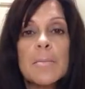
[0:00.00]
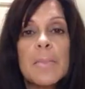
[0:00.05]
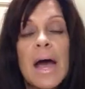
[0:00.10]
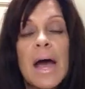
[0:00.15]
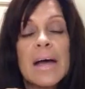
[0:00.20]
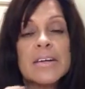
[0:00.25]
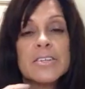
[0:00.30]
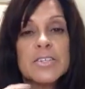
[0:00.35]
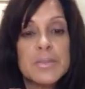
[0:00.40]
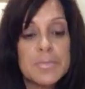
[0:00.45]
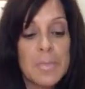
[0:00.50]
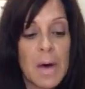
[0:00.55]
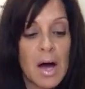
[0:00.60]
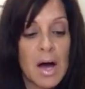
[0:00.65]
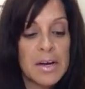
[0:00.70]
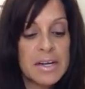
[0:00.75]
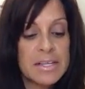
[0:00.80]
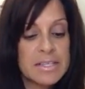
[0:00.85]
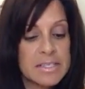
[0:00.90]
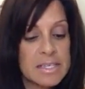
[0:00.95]
patch
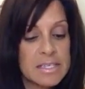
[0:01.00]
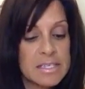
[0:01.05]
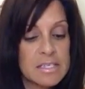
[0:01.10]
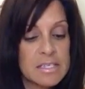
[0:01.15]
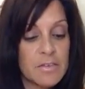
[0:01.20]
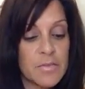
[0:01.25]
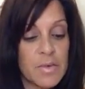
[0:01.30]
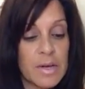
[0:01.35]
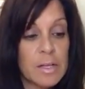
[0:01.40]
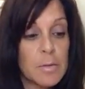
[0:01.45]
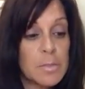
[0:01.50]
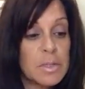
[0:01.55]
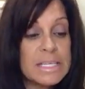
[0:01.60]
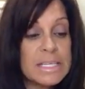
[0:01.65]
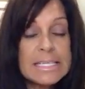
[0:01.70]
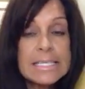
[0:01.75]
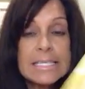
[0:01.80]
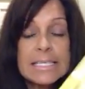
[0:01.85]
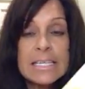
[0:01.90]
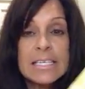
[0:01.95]
spot, and it says it's available
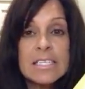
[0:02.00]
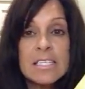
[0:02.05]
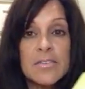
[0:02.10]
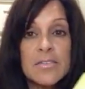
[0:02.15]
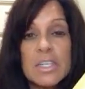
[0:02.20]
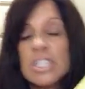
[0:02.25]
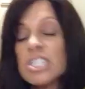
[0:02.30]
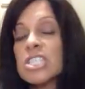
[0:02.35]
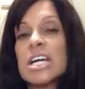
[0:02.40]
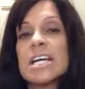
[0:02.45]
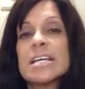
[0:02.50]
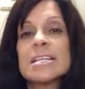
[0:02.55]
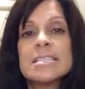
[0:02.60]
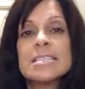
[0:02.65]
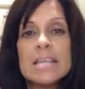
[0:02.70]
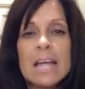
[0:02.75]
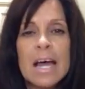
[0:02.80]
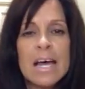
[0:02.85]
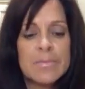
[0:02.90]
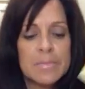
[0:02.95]
in six different shades,
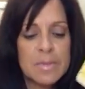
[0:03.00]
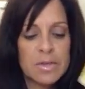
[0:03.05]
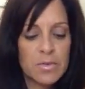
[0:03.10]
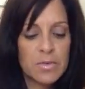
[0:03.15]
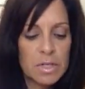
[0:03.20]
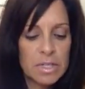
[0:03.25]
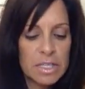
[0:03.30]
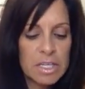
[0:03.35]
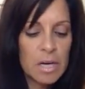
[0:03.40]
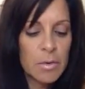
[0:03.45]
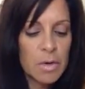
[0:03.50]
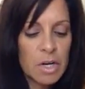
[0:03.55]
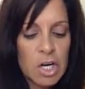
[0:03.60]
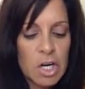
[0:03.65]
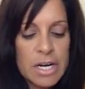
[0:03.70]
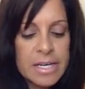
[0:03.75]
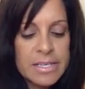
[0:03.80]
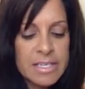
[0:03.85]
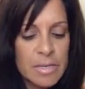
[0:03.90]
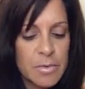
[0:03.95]
and I've been really going
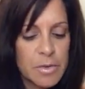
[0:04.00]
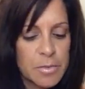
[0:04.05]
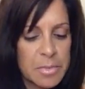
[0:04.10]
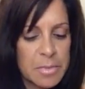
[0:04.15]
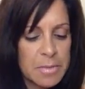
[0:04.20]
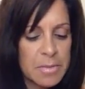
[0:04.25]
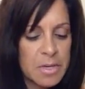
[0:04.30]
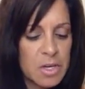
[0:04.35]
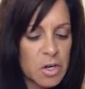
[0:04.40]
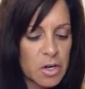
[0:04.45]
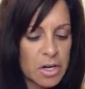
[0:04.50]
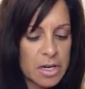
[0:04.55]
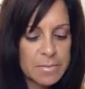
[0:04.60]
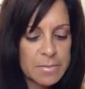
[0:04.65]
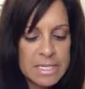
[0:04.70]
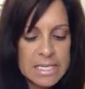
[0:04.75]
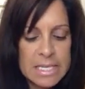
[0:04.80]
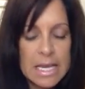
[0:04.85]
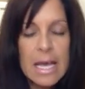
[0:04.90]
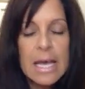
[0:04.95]
crazy with B B
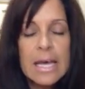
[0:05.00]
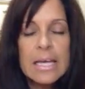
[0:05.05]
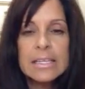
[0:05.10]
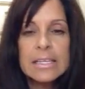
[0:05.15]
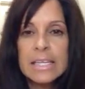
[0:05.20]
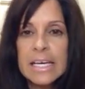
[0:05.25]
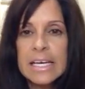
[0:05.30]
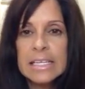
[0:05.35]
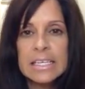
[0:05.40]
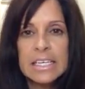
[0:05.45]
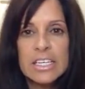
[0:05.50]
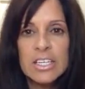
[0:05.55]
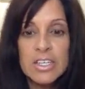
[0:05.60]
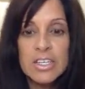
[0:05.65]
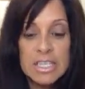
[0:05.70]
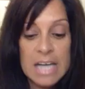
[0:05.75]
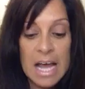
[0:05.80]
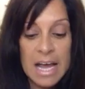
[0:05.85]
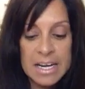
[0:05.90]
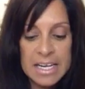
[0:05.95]
creams lately,
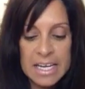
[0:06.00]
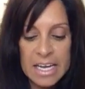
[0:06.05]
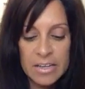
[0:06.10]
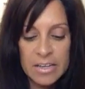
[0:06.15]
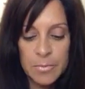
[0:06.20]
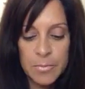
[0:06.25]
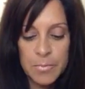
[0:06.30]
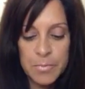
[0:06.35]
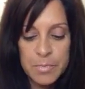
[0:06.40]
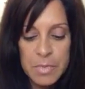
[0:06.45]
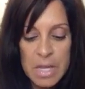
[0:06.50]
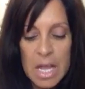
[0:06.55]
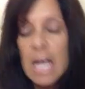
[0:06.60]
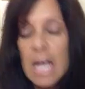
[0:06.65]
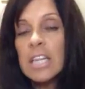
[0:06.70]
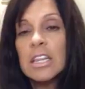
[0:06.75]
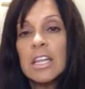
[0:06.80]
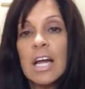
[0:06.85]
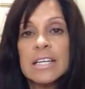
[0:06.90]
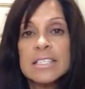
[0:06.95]
just kind of getting
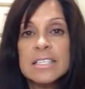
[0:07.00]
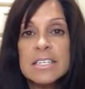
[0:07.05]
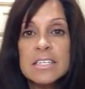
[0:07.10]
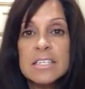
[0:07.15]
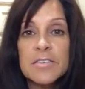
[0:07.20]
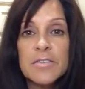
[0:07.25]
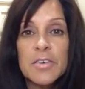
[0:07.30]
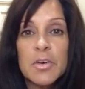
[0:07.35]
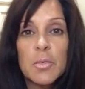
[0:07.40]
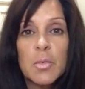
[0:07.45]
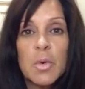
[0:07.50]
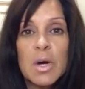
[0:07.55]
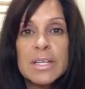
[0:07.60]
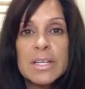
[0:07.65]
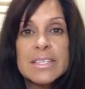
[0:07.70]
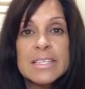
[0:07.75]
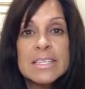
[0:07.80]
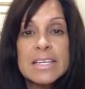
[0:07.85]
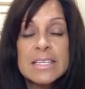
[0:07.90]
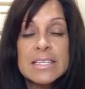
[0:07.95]
lots of different
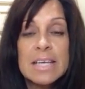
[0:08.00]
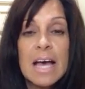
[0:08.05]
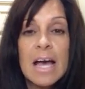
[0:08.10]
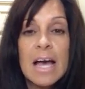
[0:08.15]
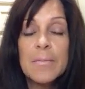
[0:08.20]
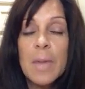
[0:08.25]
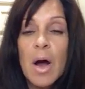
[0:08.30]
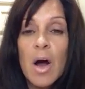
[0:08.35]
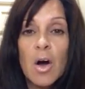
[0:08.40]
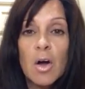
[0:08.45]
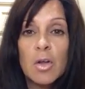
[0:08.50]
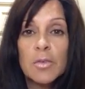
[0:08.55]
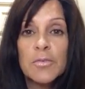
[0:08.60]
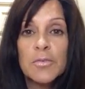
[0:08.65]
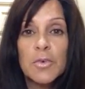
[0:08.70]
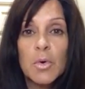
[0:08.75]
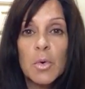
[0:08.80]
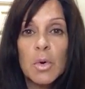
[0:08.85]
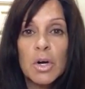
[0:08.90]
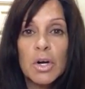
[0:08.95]
ones, because I'm all
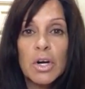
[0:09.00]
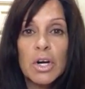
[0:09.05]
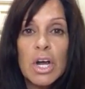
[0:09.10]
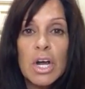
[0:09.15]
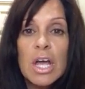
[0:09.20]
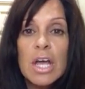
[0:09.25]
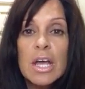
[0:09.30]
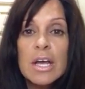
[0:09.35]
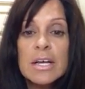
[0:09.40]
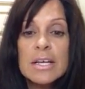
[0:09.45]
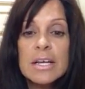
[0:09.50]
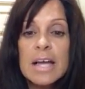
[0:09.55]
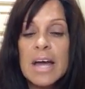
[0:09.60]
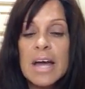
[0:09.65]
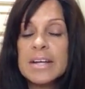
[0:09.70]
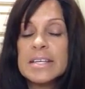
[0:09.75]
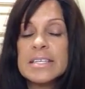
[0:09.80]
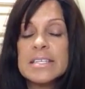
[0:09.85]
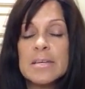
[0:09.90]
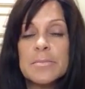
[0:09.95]
for
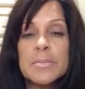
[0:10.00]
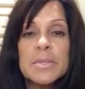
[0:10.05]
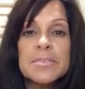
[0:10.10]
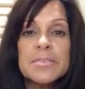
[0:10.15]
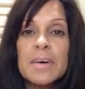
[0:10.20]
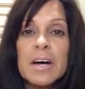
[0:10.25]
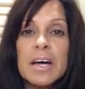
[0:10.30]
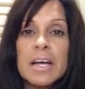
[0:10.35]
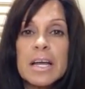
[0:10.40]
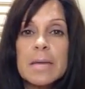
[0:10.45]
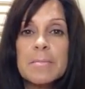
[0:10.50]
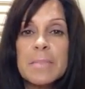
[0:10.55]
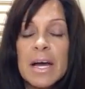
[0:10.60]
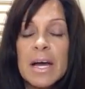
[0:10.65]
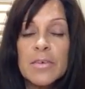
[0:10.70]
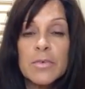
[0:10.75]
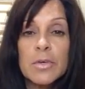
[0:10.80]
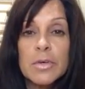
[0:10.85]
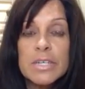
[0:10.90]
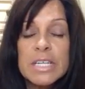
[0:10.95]
kind of simplifying
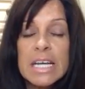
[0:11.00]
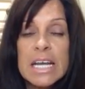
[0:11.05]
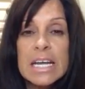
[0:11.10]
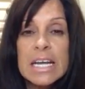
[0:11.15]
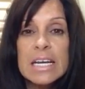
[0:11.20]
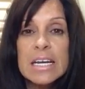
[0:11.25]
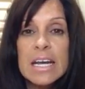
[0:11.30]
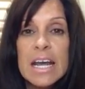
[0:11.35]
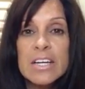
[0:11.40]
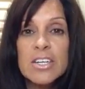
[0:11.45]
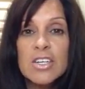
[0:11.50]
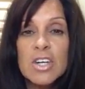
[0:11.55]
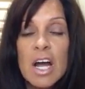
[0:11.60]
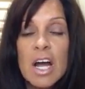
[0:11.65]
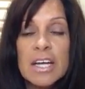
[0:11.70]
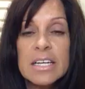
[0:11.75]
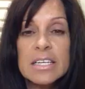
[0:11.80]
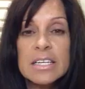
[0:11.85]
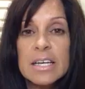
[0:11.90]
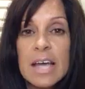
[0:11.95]
my routine and
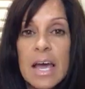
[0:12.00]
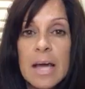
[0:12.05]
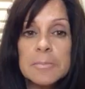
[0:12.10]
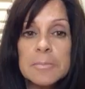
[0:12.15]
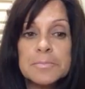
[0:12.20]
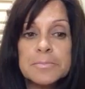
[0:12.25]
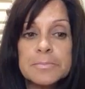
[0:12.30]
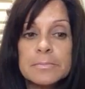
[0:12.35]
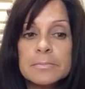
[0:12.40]
trying to get